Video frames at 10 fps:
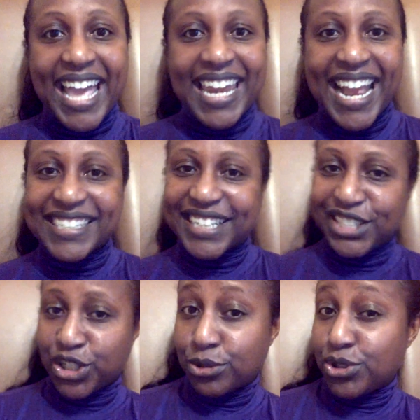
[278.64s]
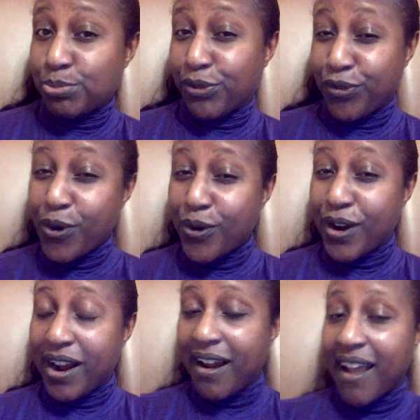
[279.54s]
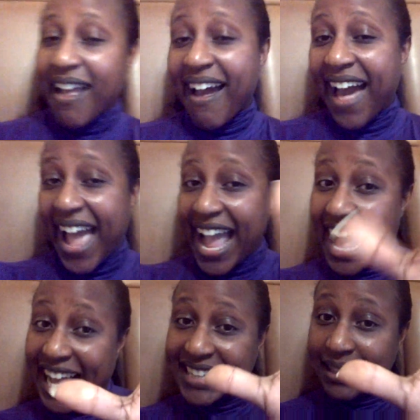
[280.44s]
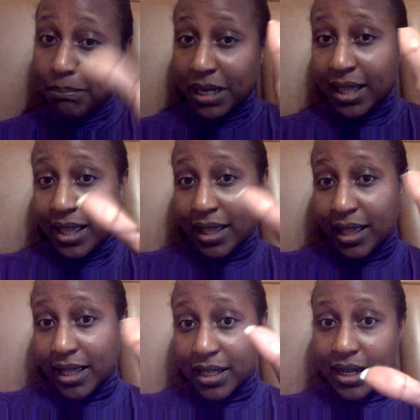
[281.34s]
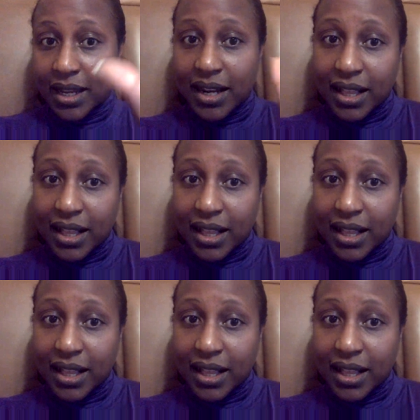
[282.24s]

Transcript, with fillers: And as I showed you before, I got the blood